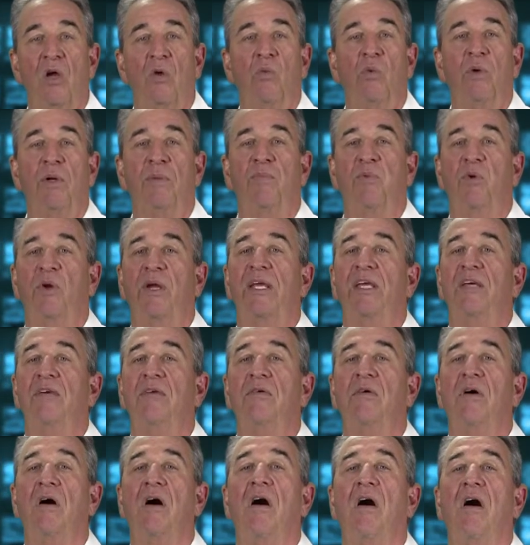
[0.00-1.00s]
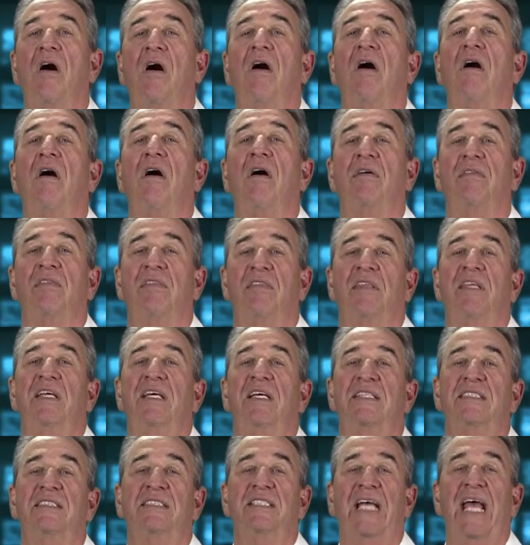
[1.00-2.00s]
We bring you all
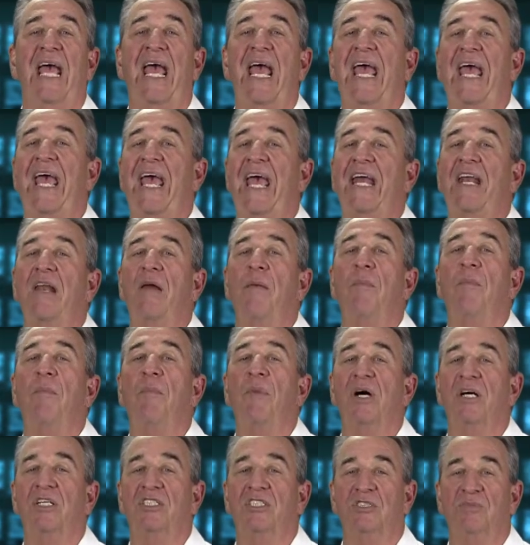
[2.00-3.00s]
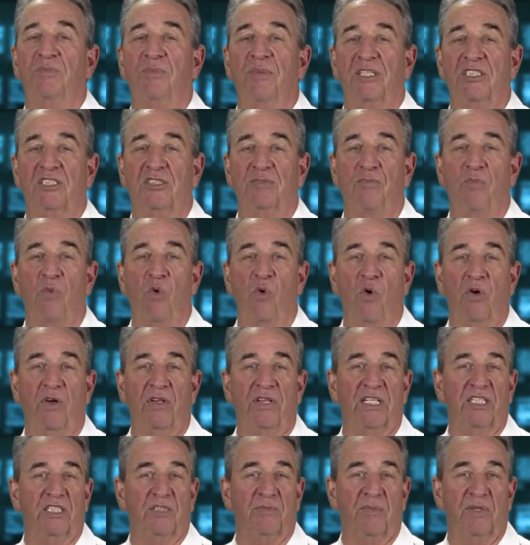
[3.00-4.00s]
this and much, much more
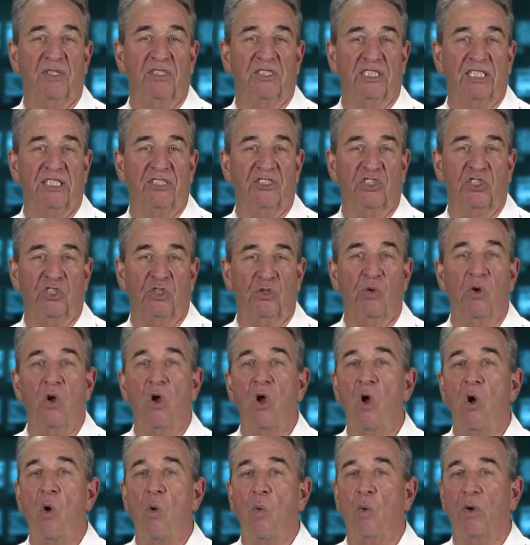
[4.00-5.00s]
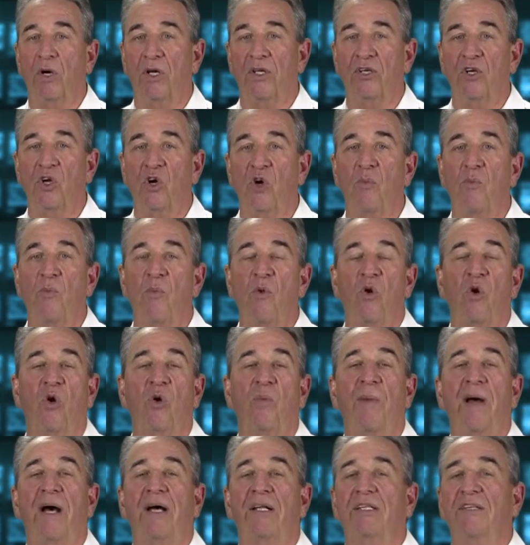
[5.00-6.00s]
in this month's issue. Want to know more
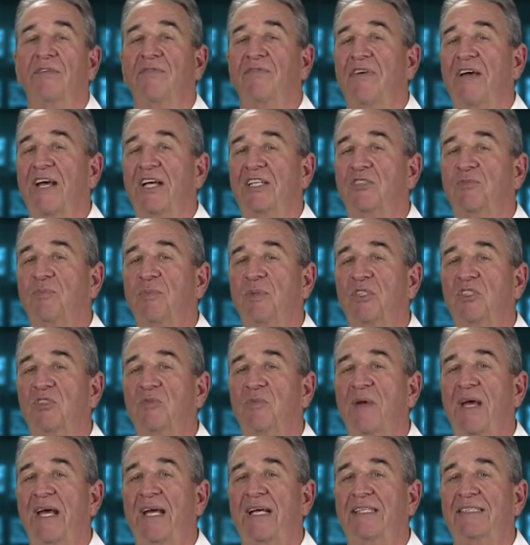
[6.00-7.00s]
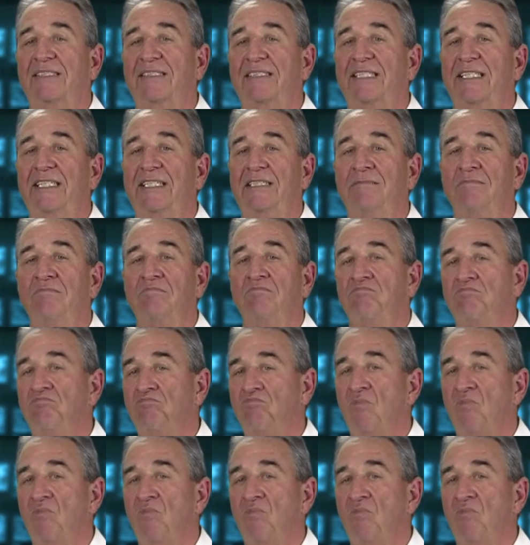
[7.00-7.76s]
about the Fastpitch magazine?